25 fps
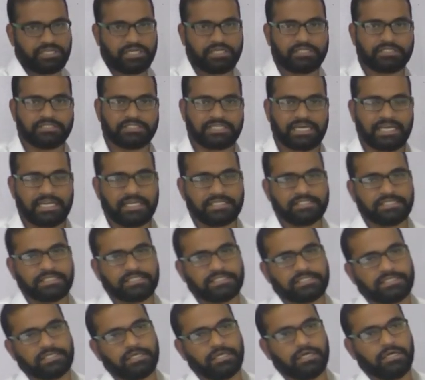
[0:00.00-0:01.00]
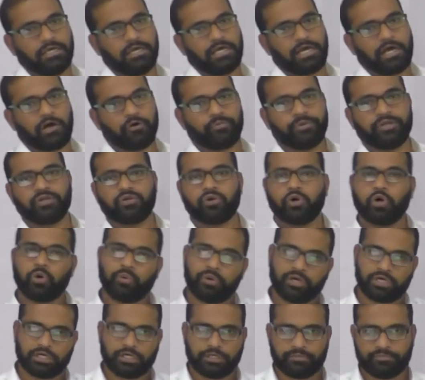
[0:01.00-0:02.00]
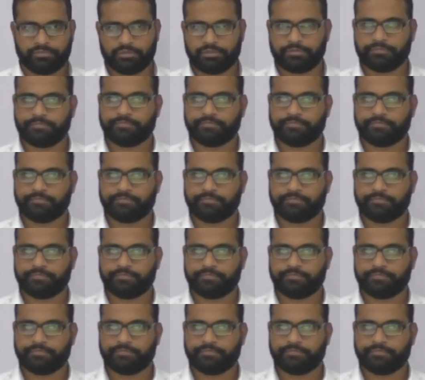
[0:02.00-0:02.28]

state challenges have been overcome